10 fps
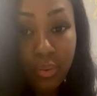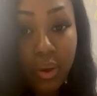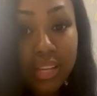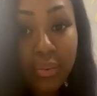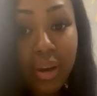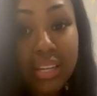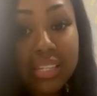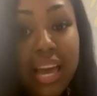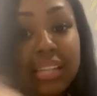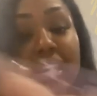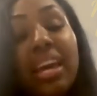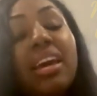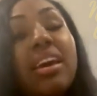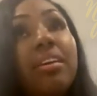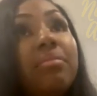What what is guess
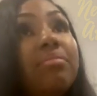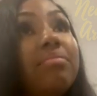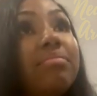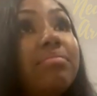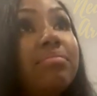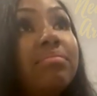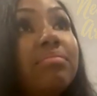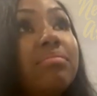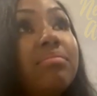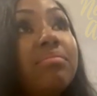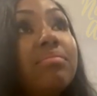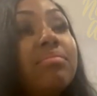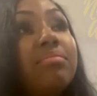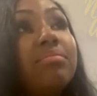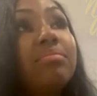in? Oh,
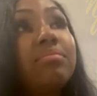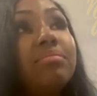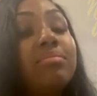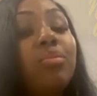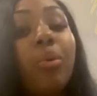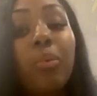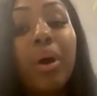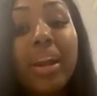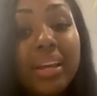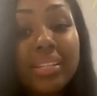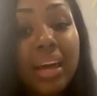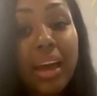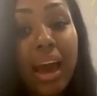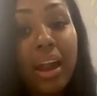well, what is that?